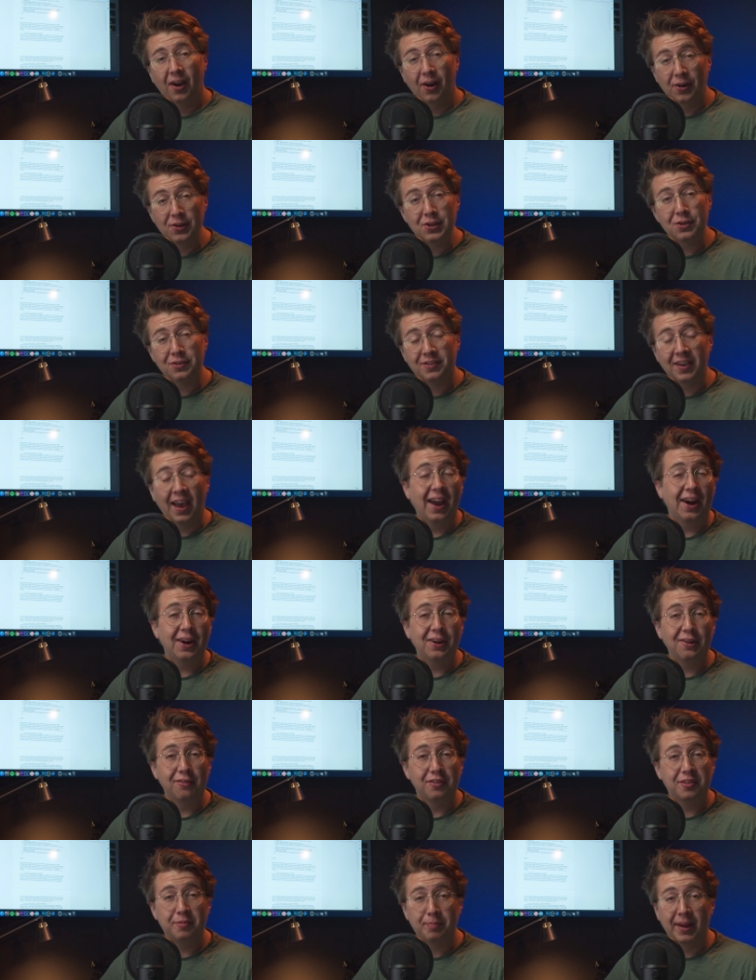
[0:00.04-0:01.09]
Are you
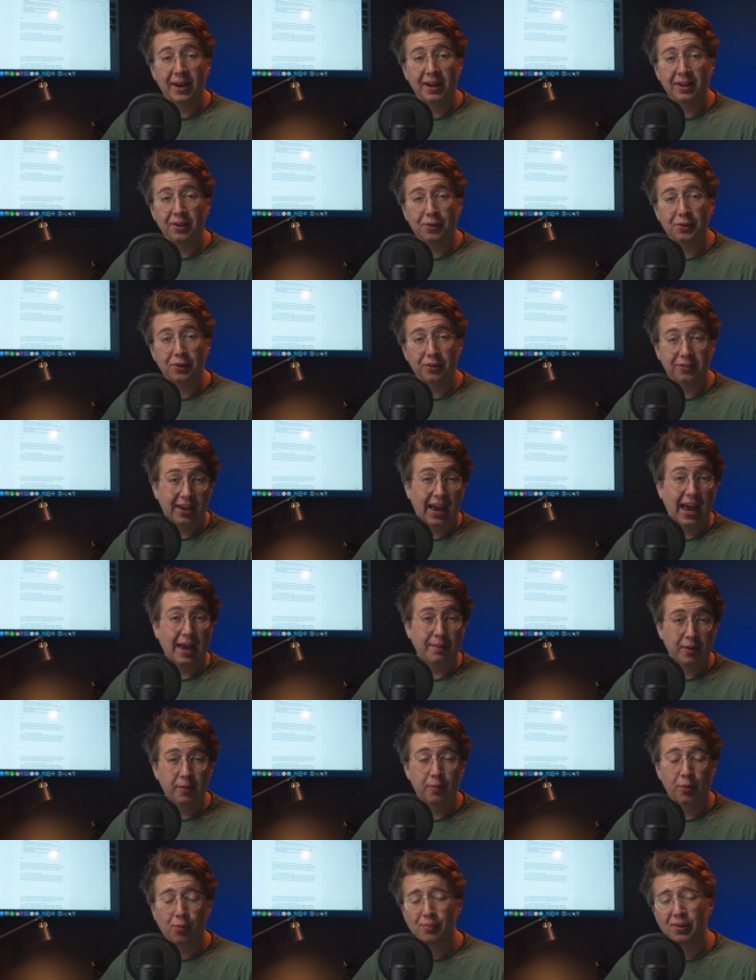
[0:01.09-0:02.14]
tired of spending all your
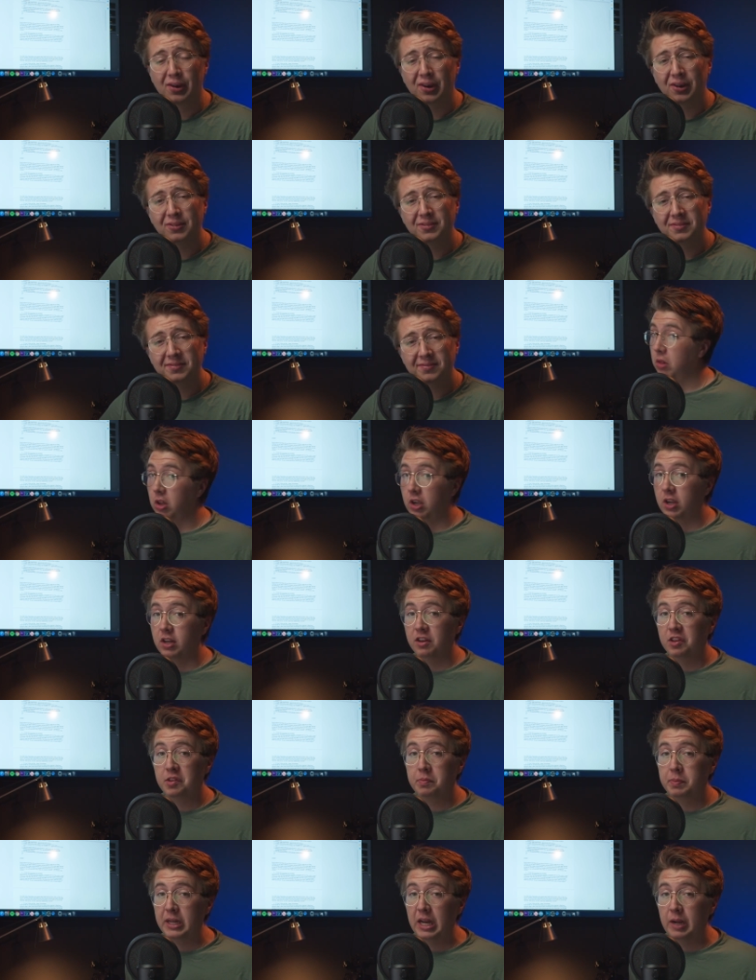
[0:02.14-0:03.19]
time in Premiere? Looking
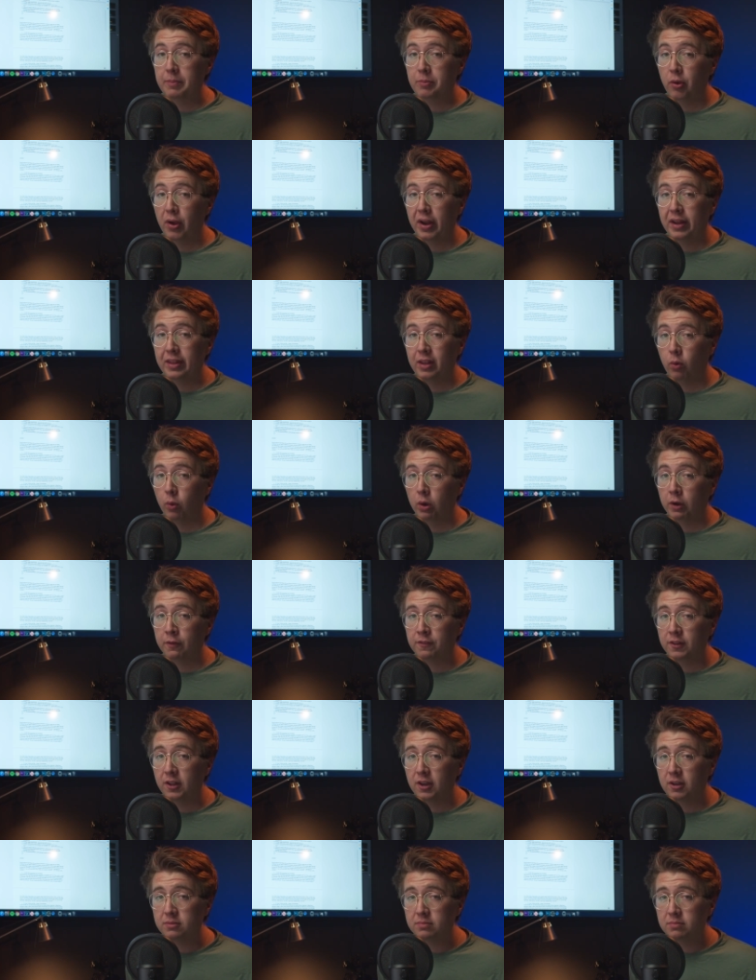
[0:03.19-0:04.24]
to speed up your editing
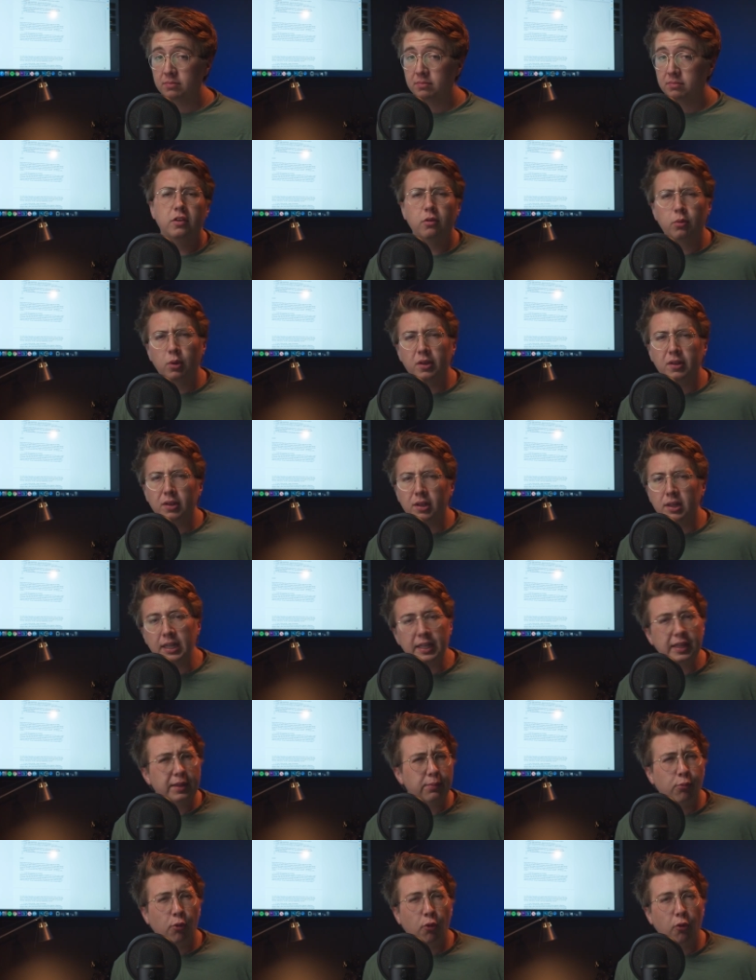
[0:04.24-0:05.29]
workflow? Do you want to
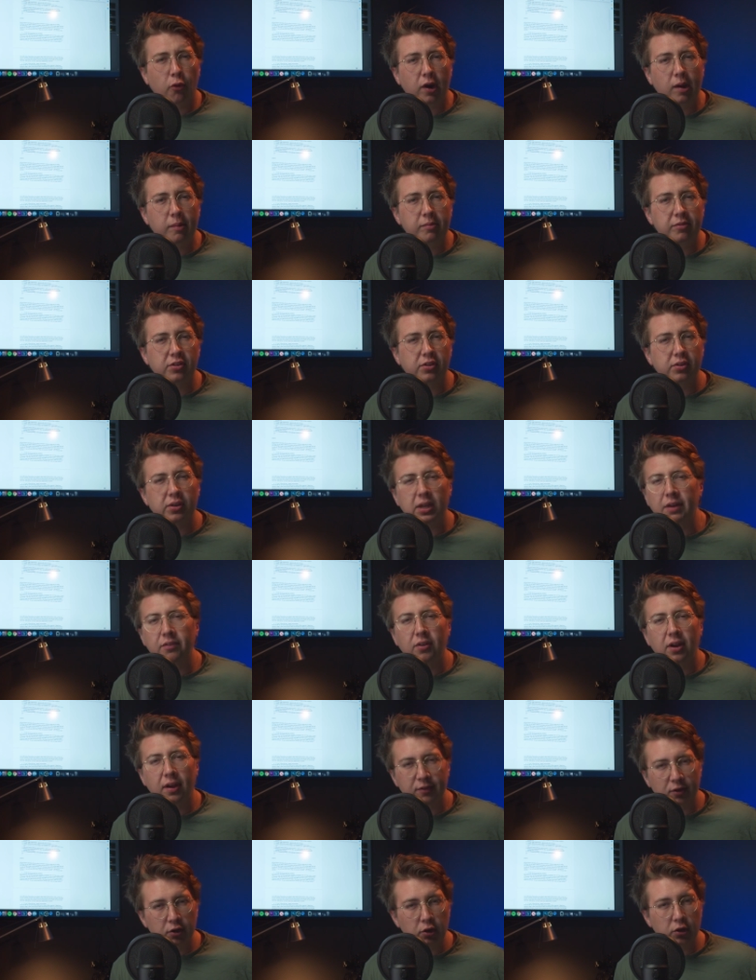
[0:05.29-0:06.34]
delete the program so you never
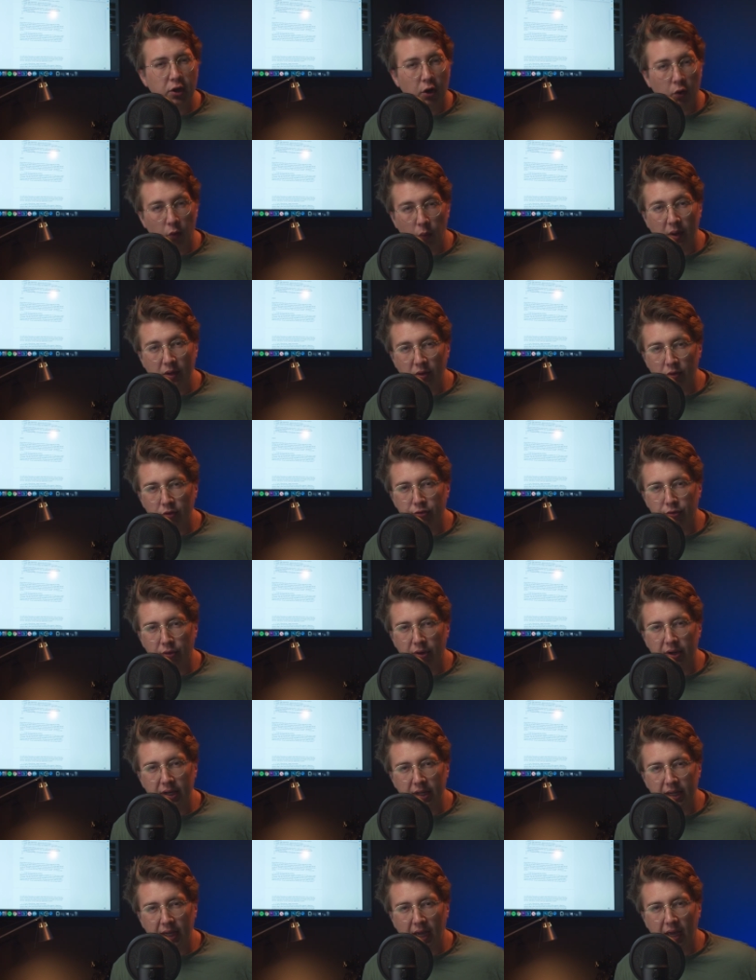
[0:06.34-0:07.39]
have to look at a render
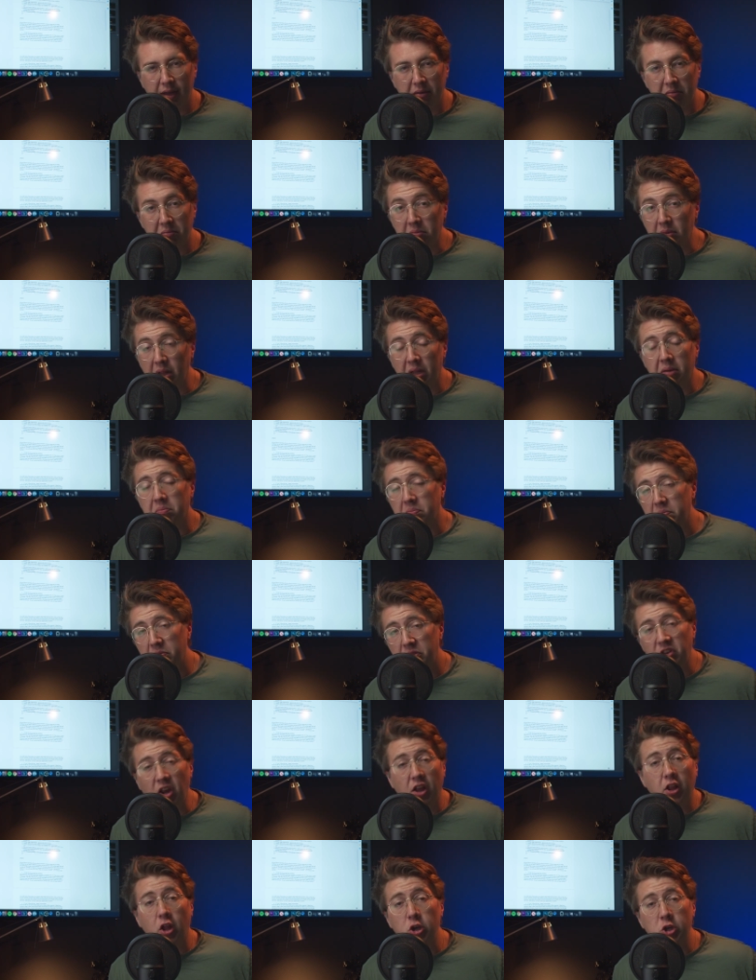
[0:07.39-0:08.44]
screen again, then
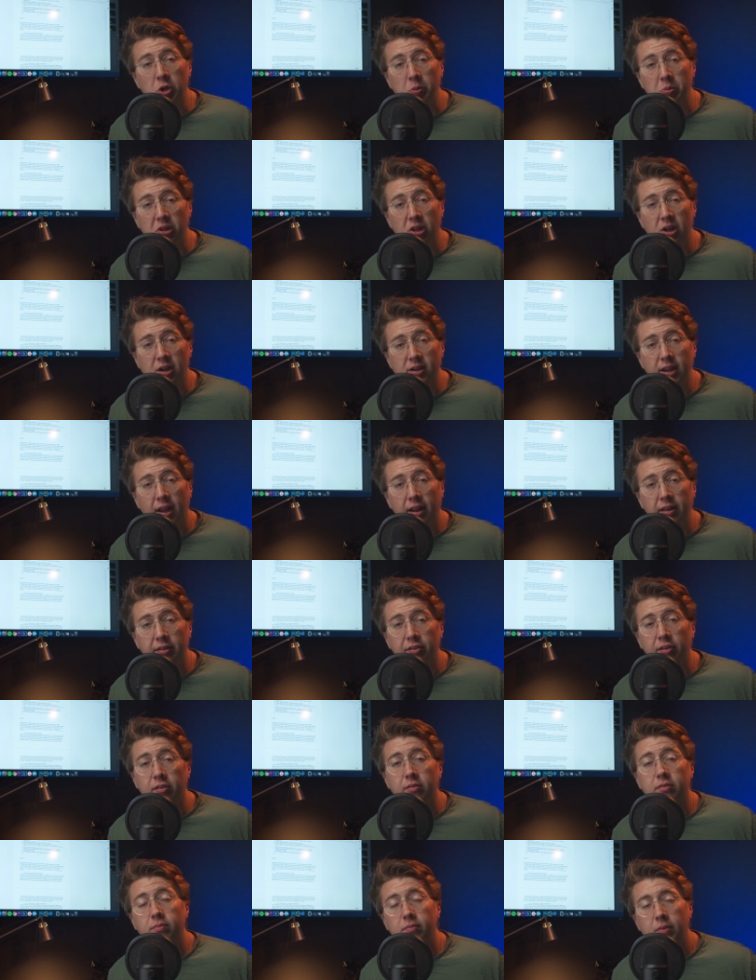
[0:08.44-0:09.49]
sell all your belongings
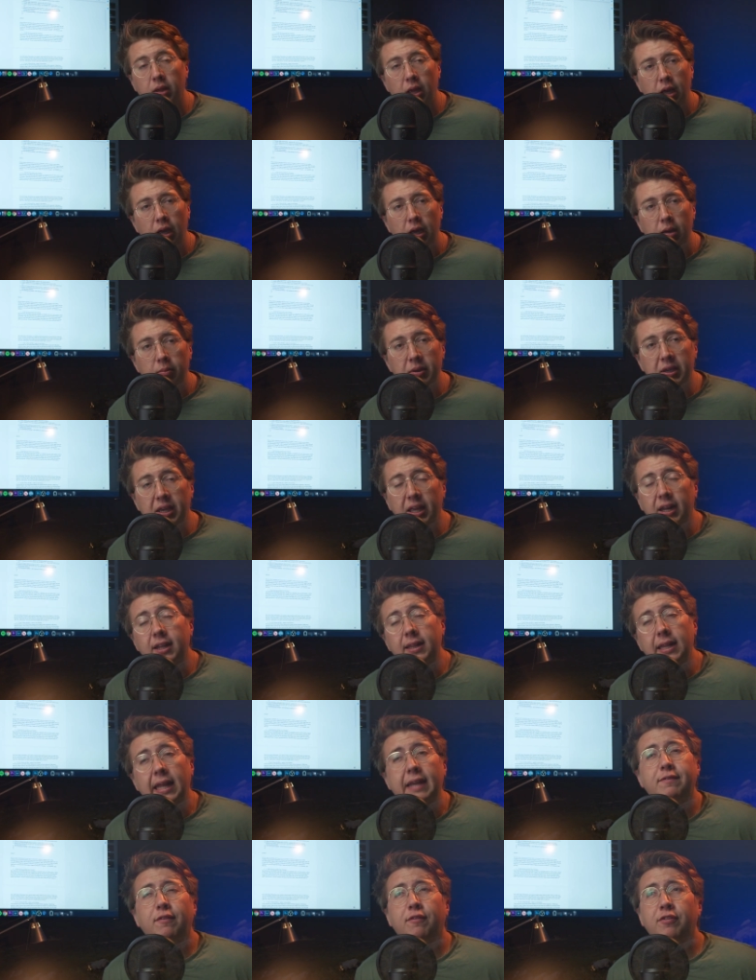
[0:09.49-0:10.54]
and begin a
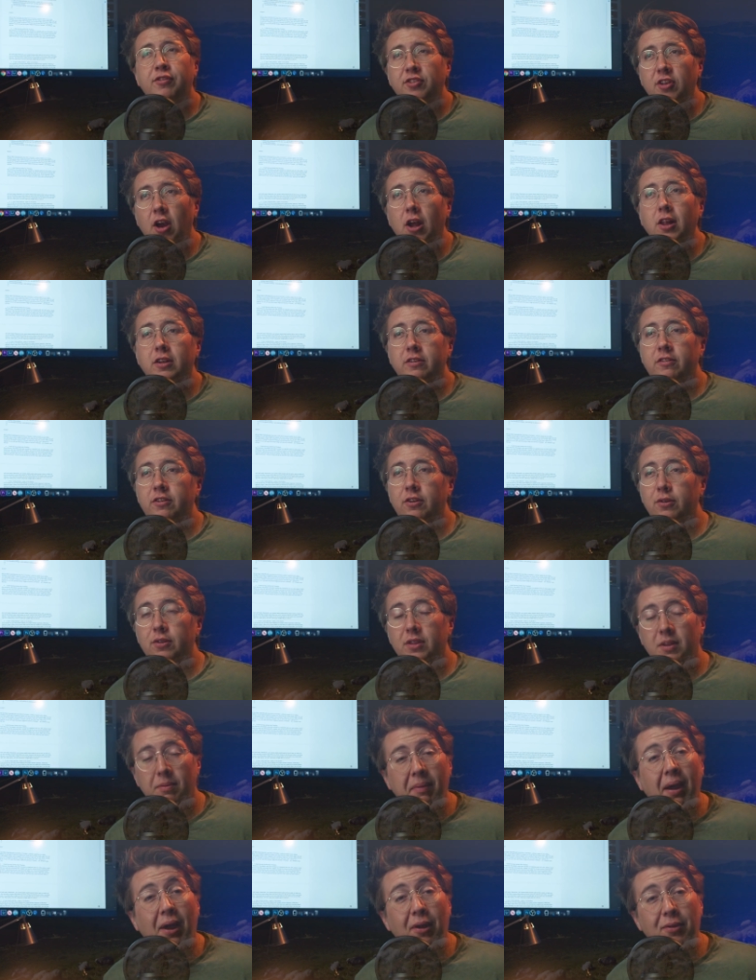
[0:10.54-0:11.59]
life of solitude
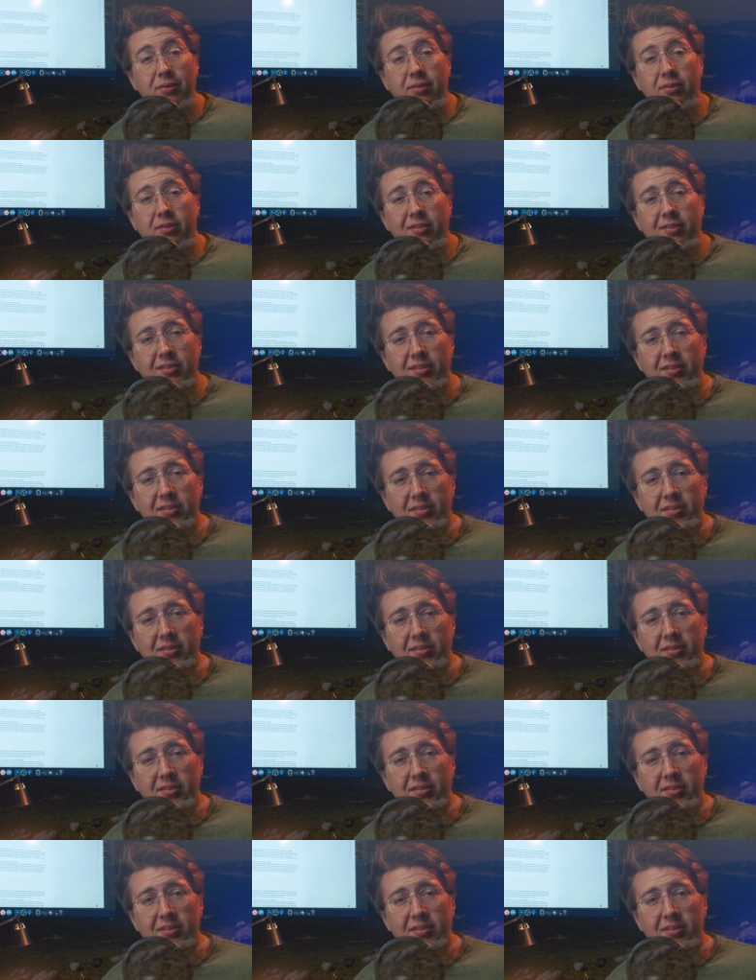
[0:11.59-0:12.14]
in the mountains?